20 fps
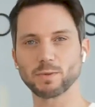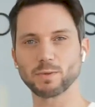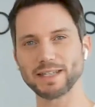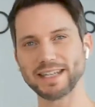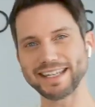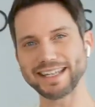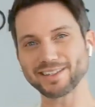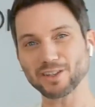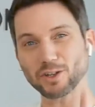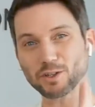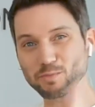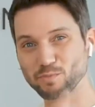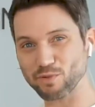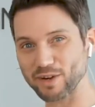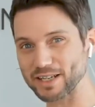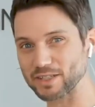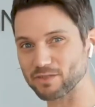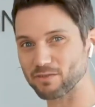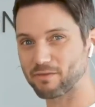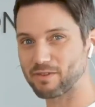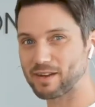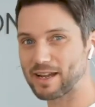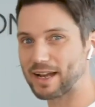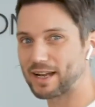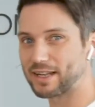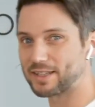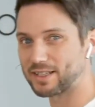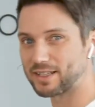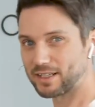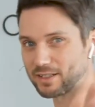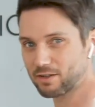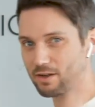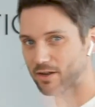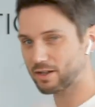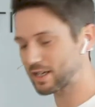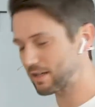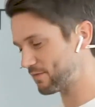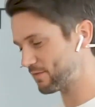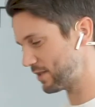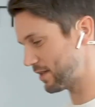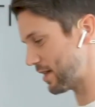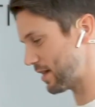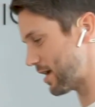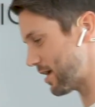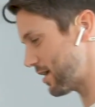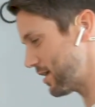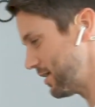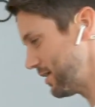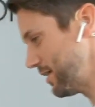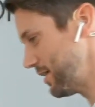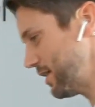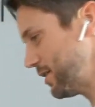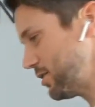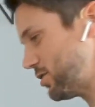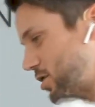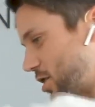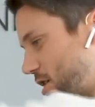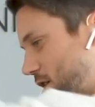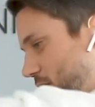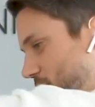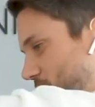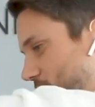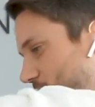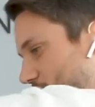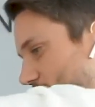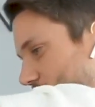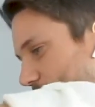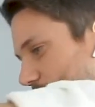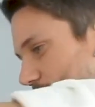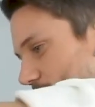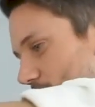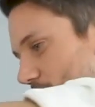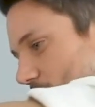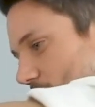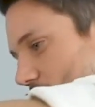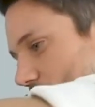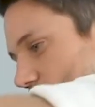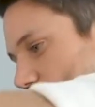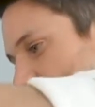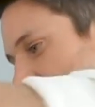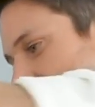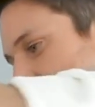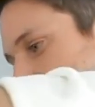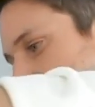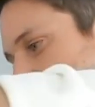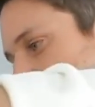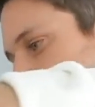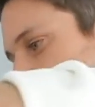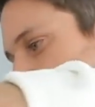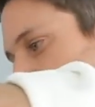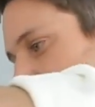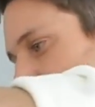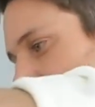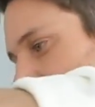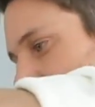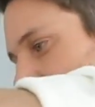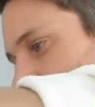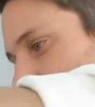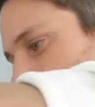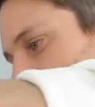need those breaks from reality. So I give you that, Joe. You've got a great man there. We were